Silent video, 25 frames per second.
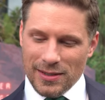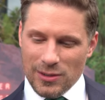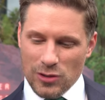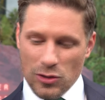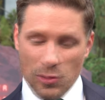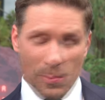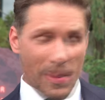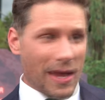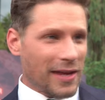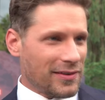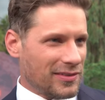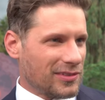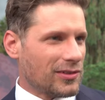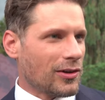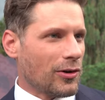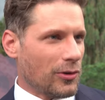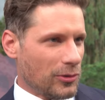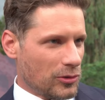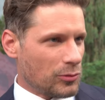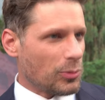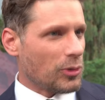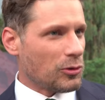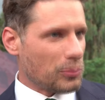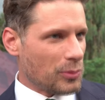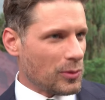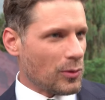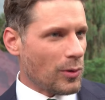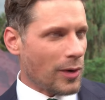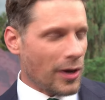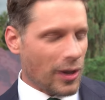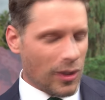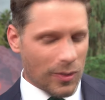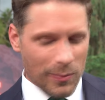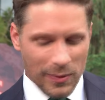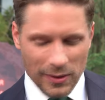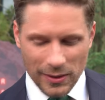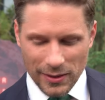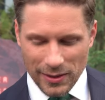New Mexico. It's supposed to be
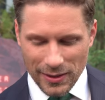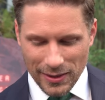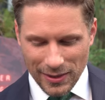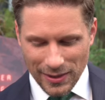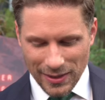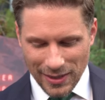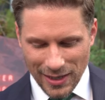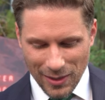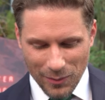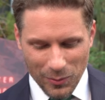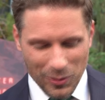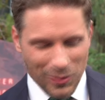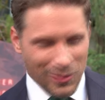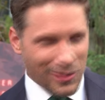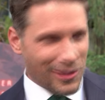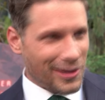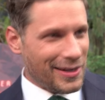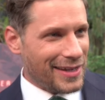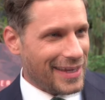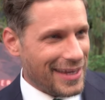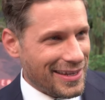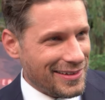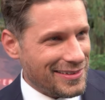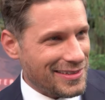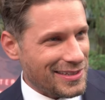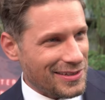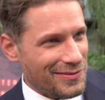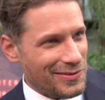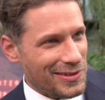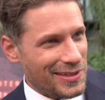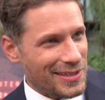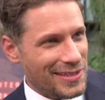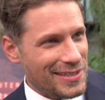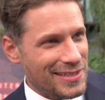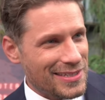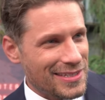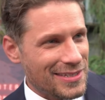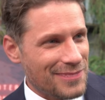Wyoming, and we were on
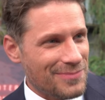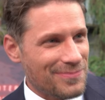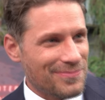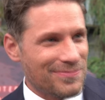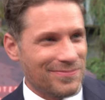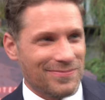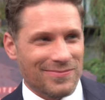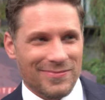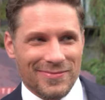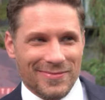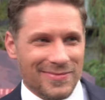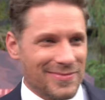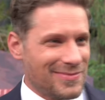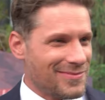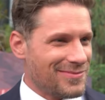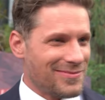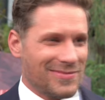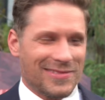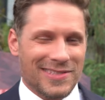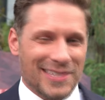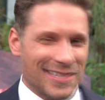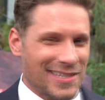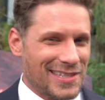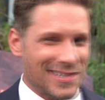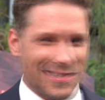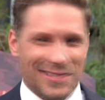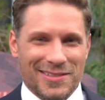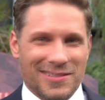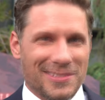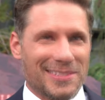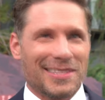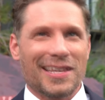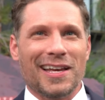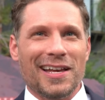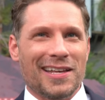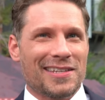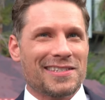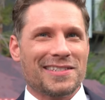ATVs,
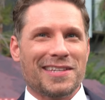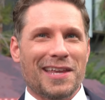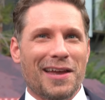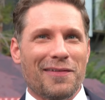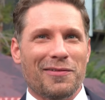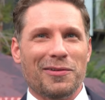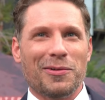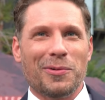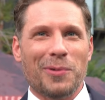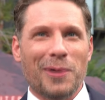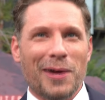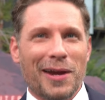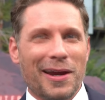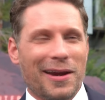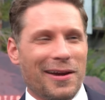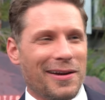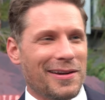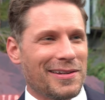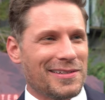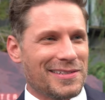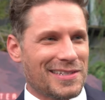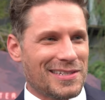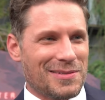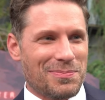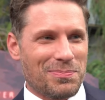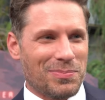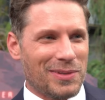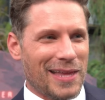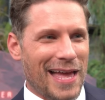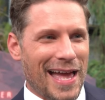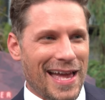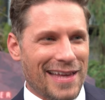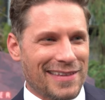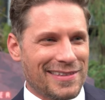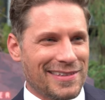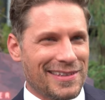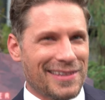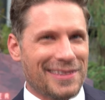just dust everywhere and just
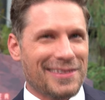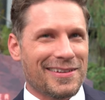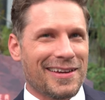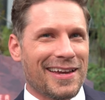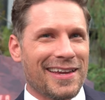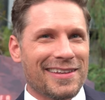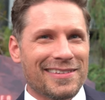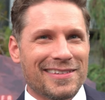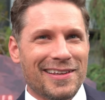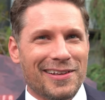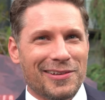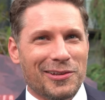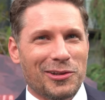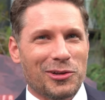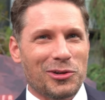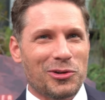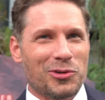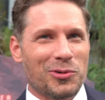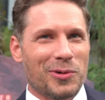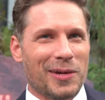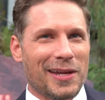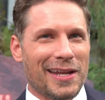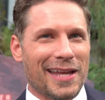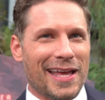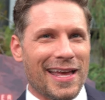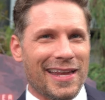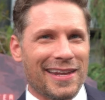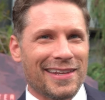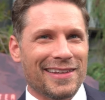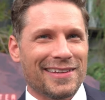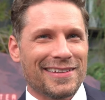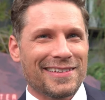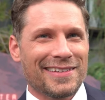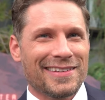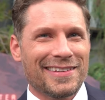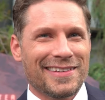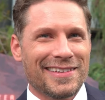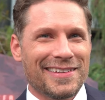blasting through. I saw a little grin out of
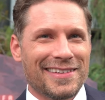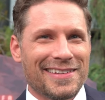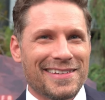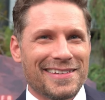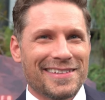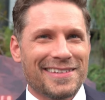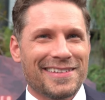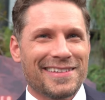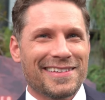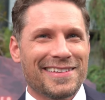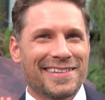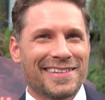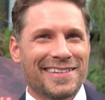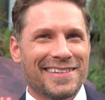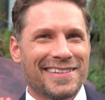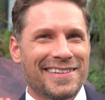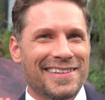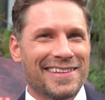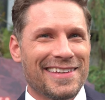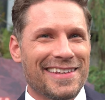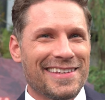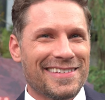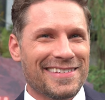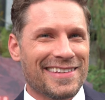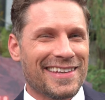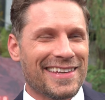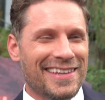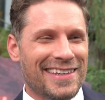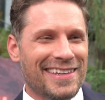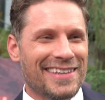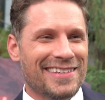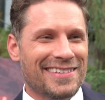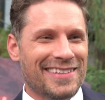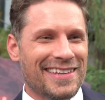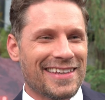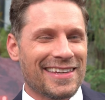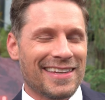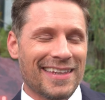it. He's
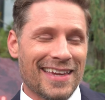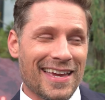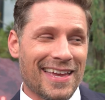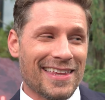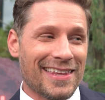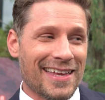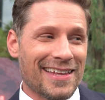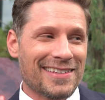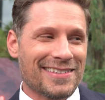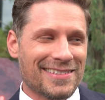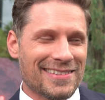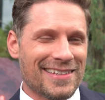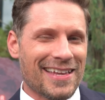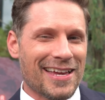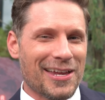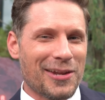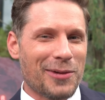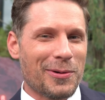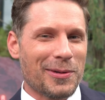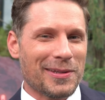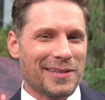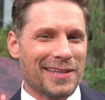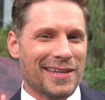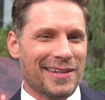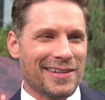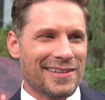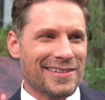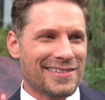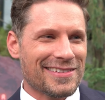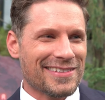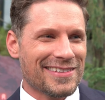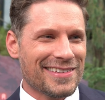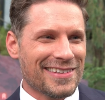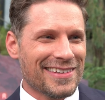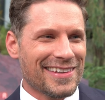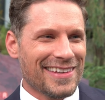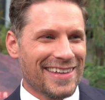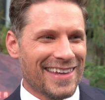like, yeah, I know what that
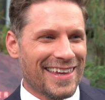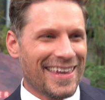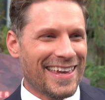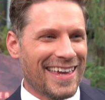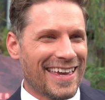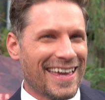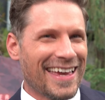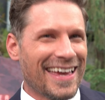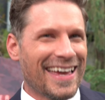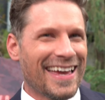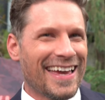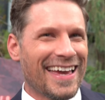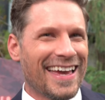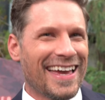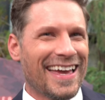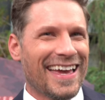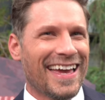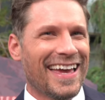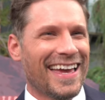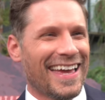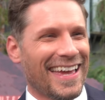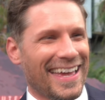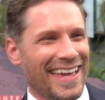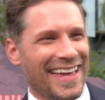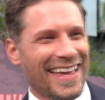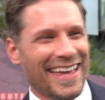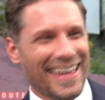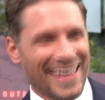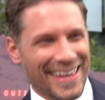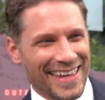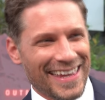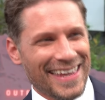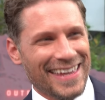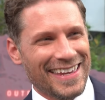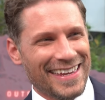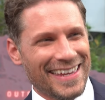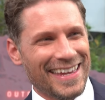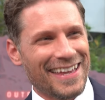is.
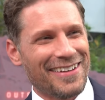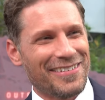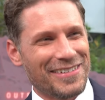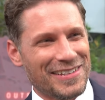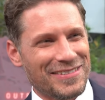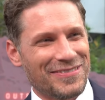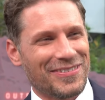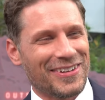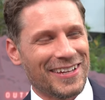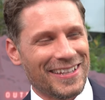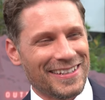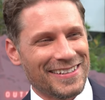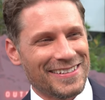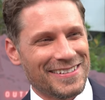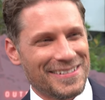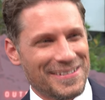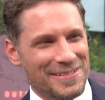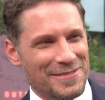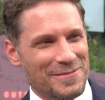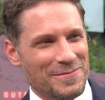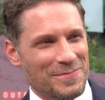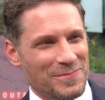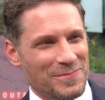Yeah, it was fun.